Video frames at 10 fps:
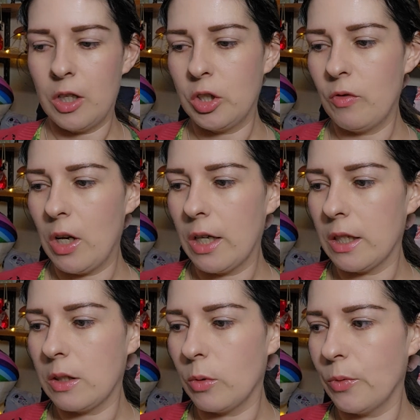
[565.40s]
I do really like
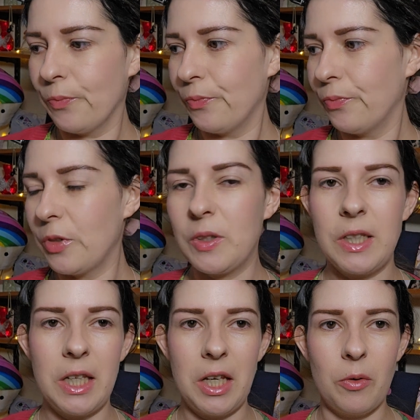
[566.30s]
this one. No
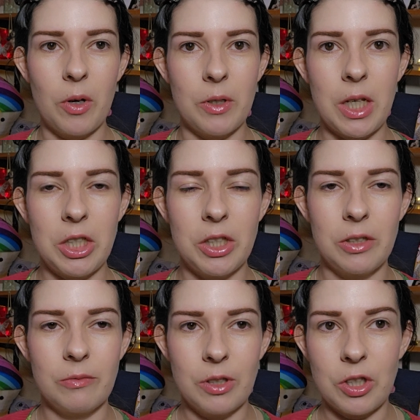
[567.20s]
stinging or
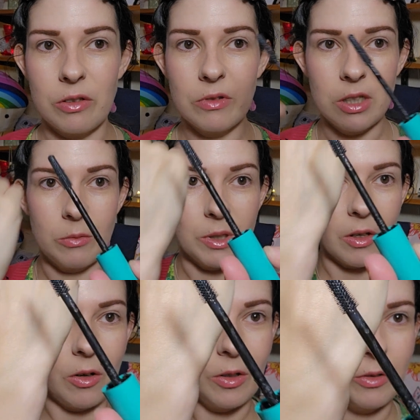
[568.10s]
irritation. It's just a really good
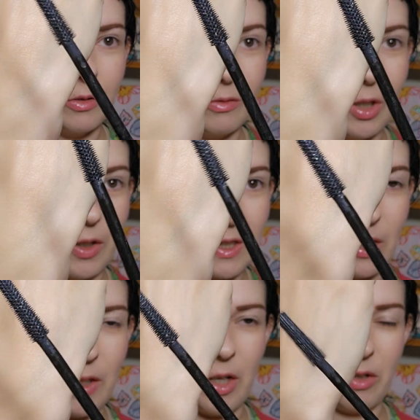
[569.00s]
mascara. You guys
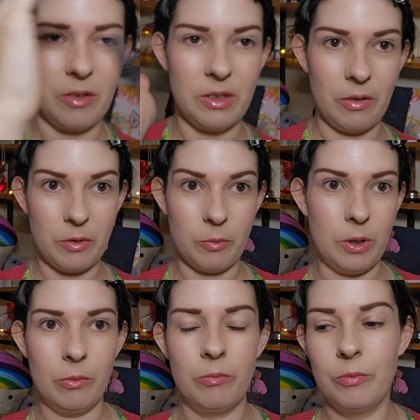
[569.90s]
know now that
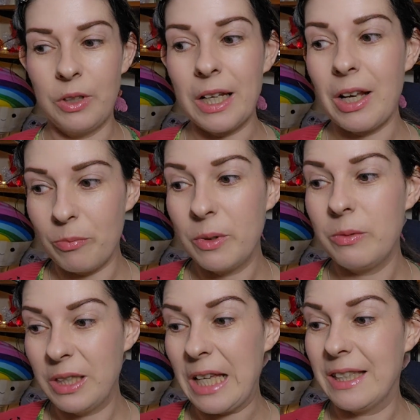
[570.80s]
I've been
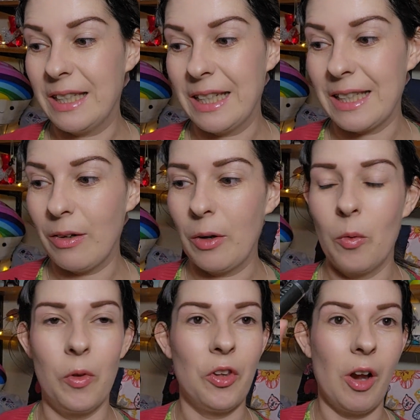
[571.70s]
testing this out like
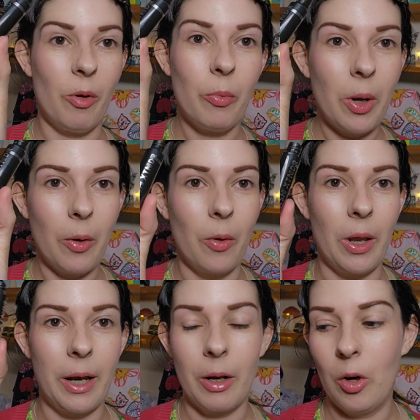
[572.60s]
all the time and putting on
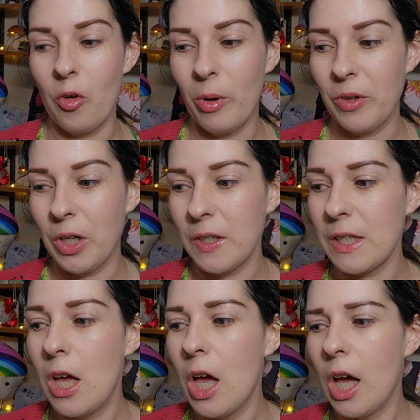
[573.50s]
like a lot of my videos.
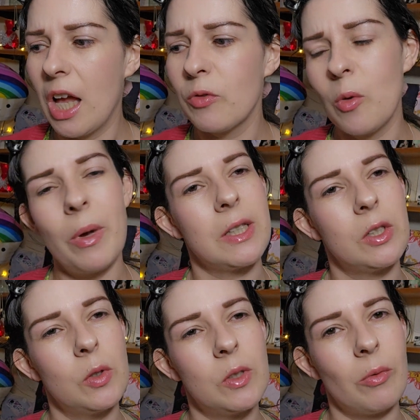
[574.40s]
I have gone back
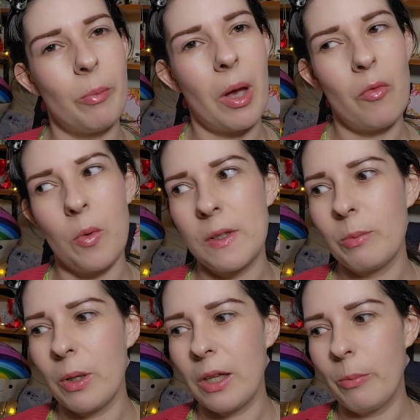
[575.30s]
to some of my other
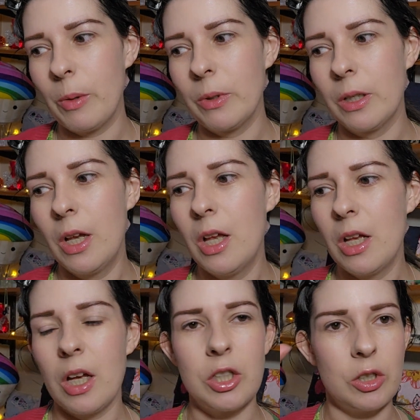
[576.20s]
ones, but at the moment
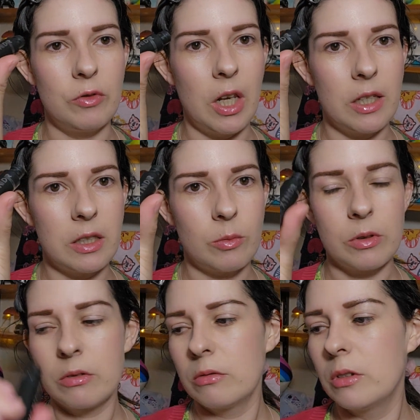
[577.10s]
I do really like this
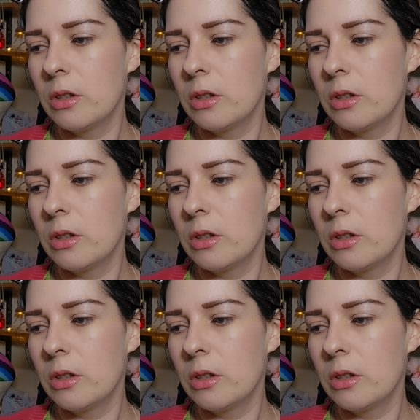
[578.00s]
one.